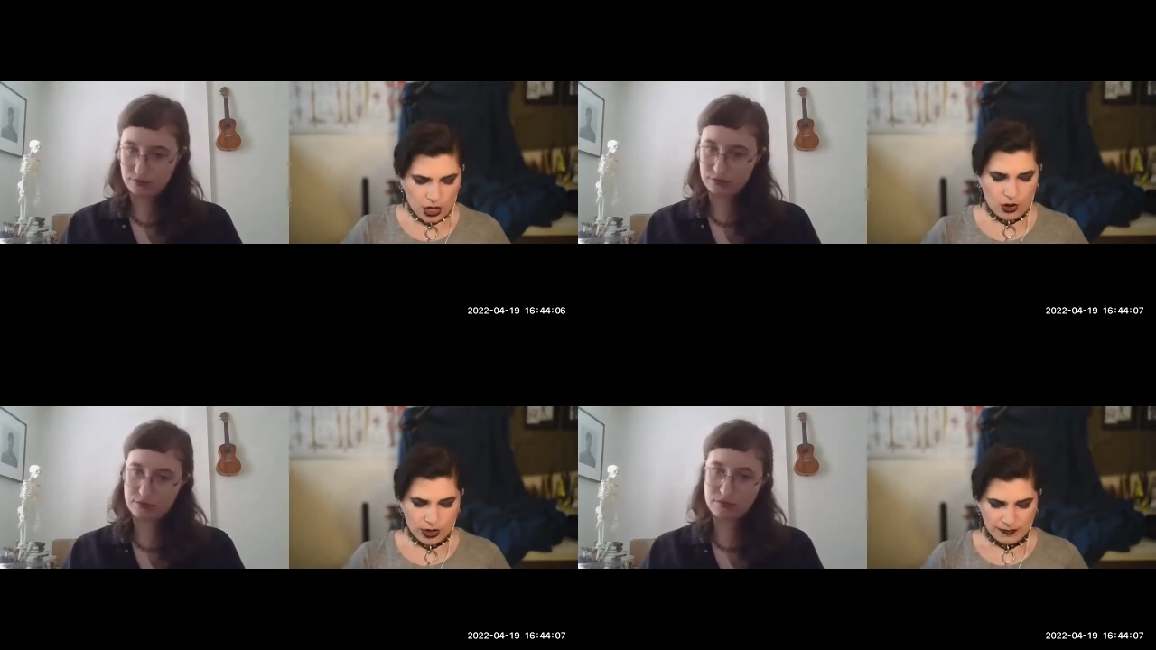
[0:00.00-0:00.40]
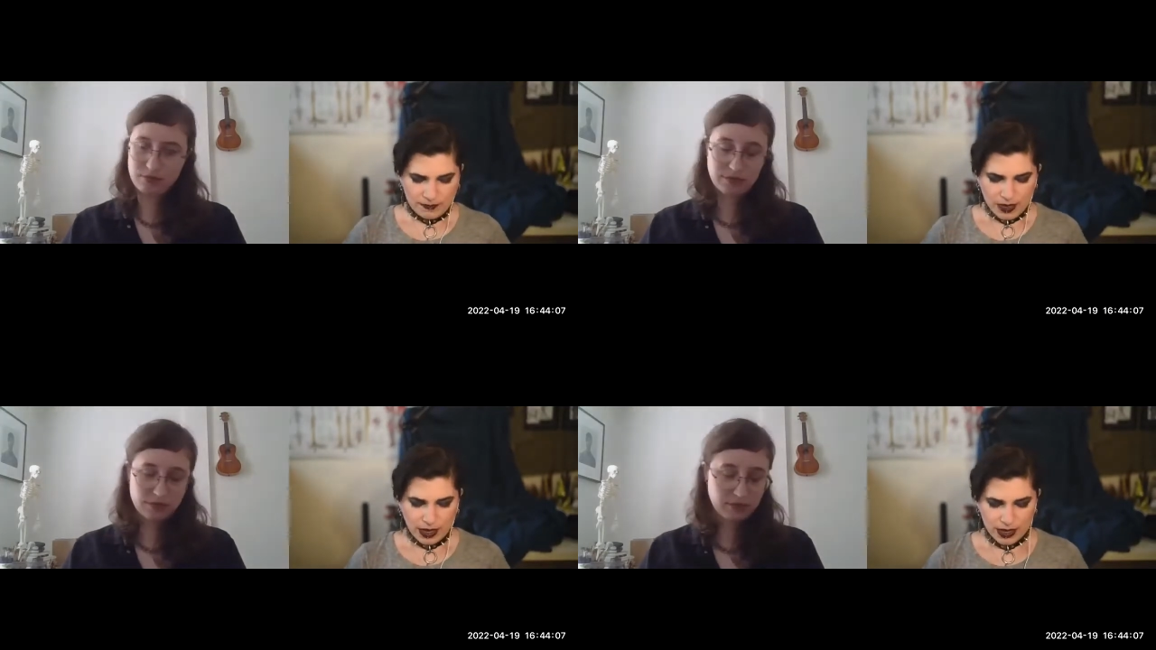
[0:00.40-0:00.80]
Speaker 1: okay
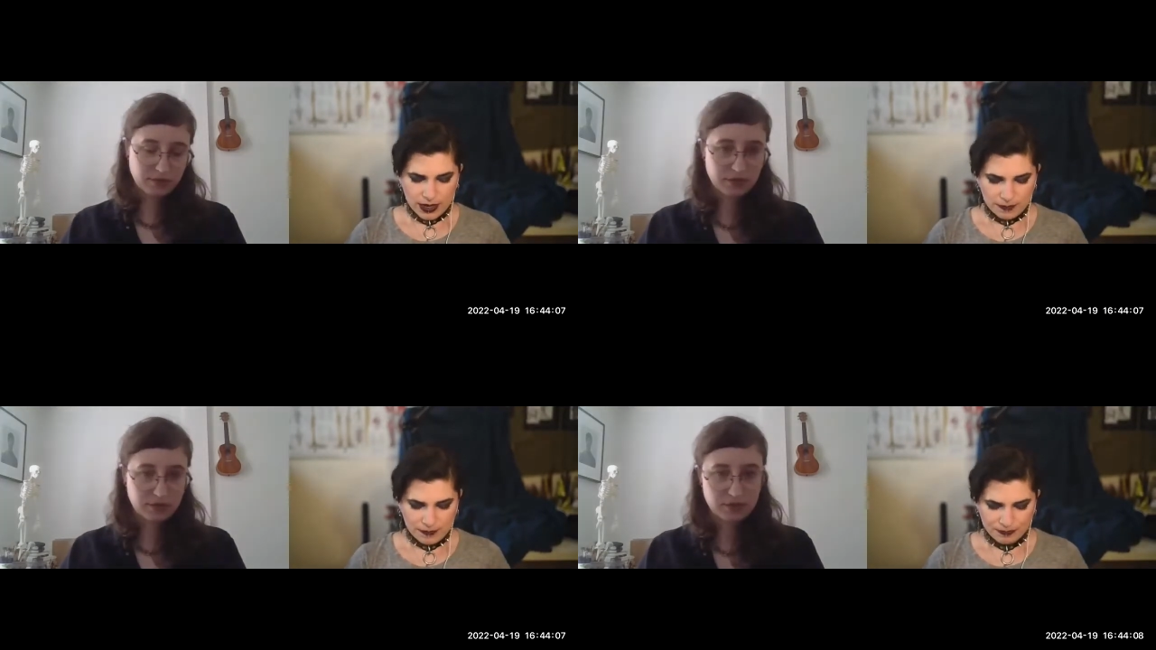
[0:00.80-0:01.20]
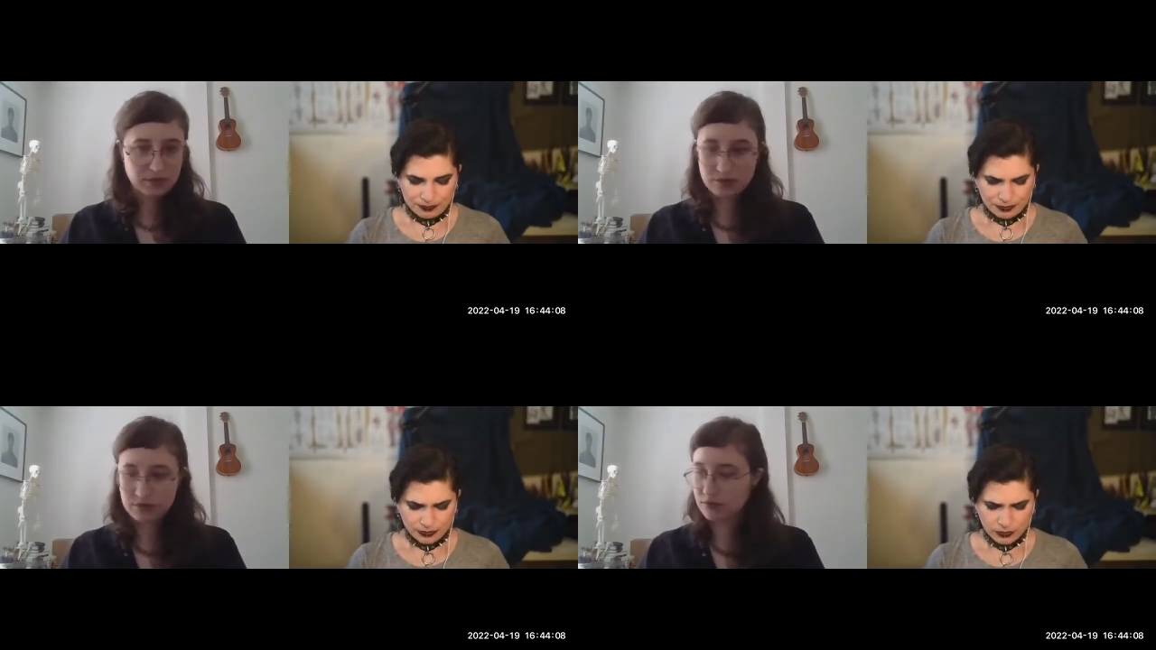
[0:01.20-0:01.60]
um
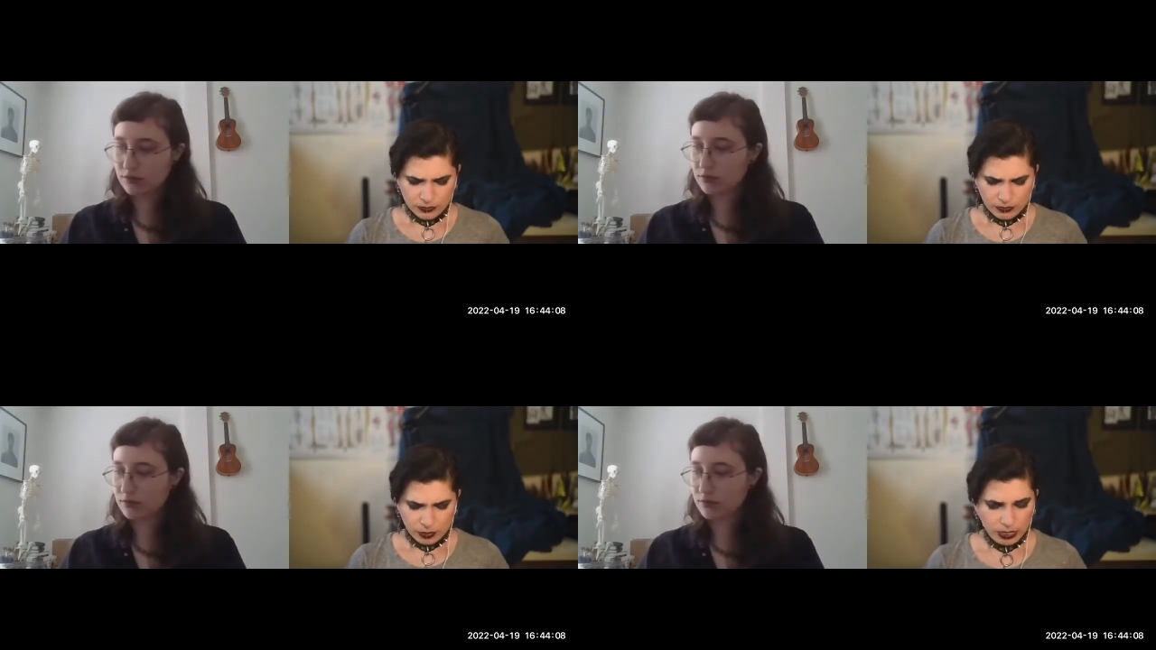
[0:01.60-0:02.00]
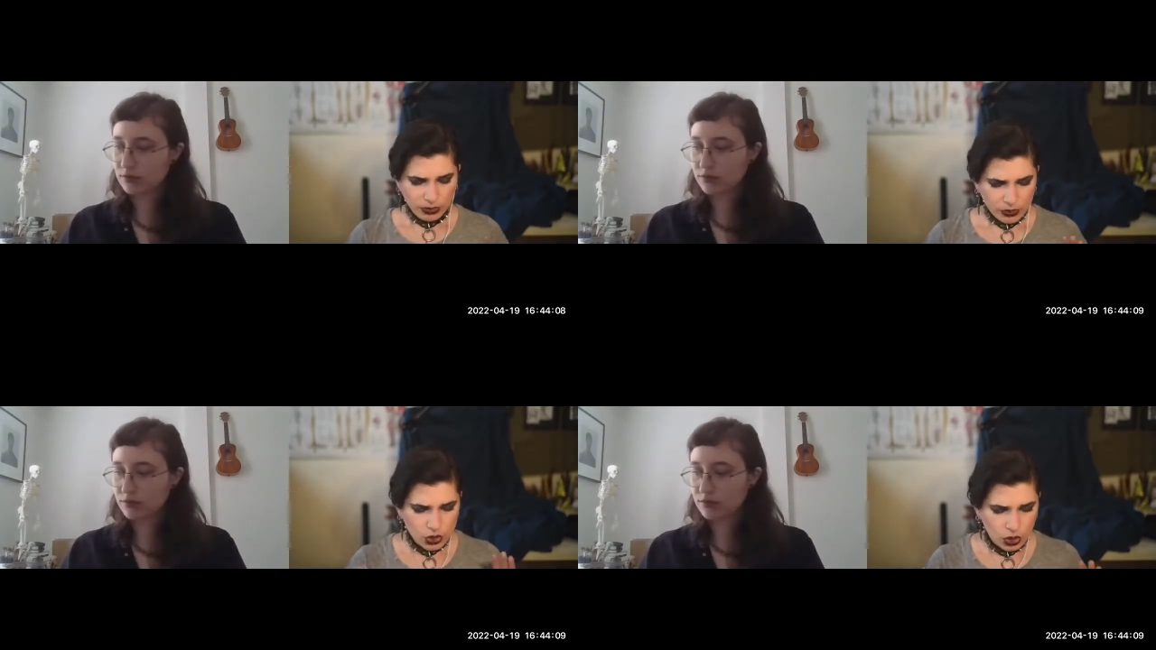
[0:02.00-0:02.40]

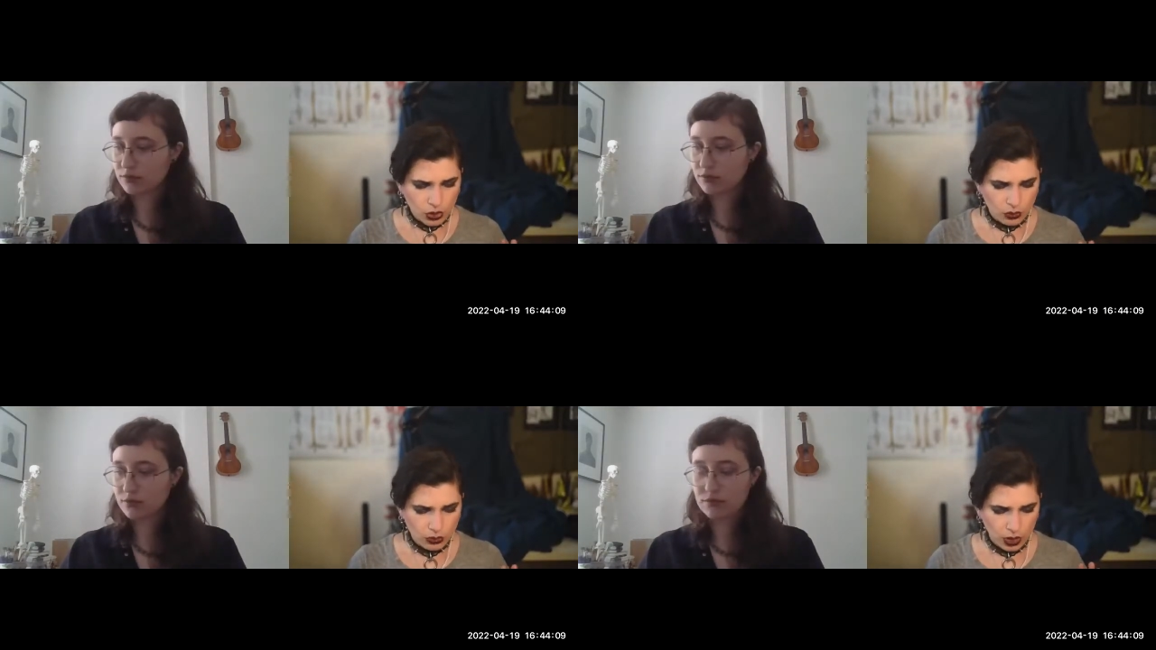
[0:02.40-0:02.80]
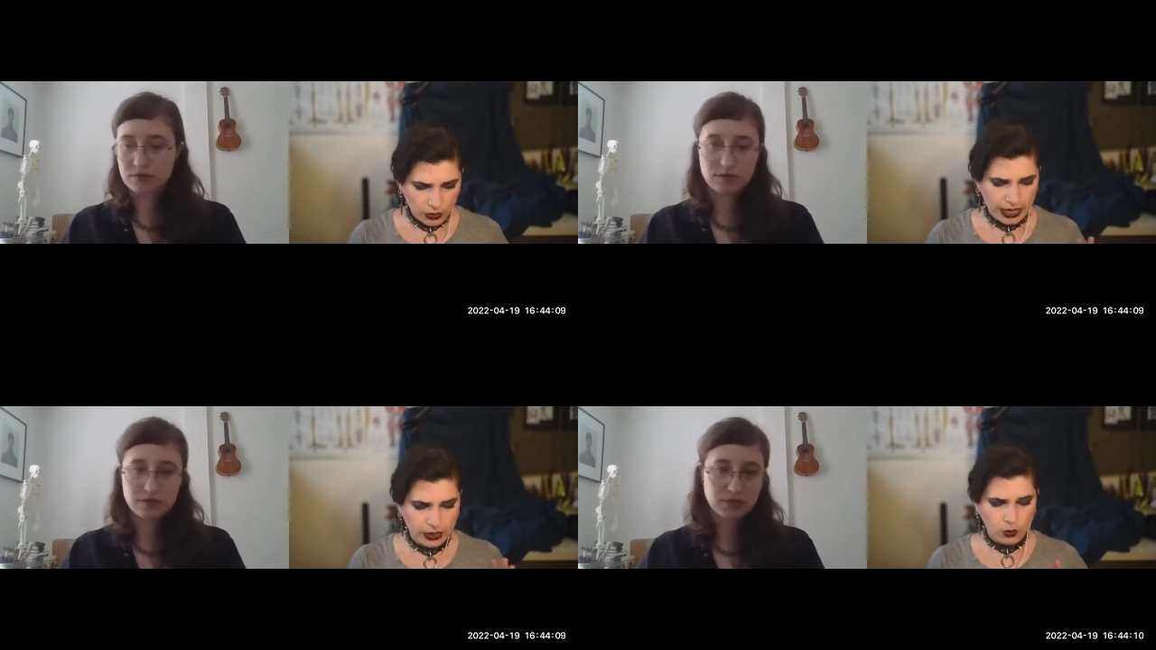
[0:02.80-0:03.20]
so, all
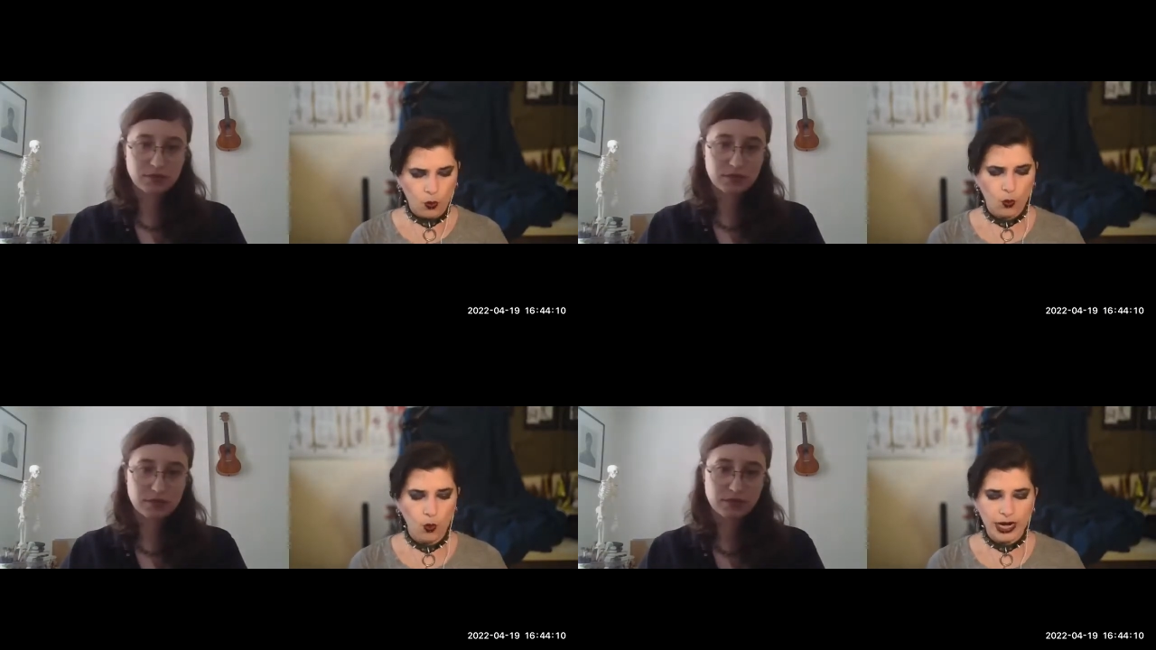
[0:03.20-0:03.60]
right, what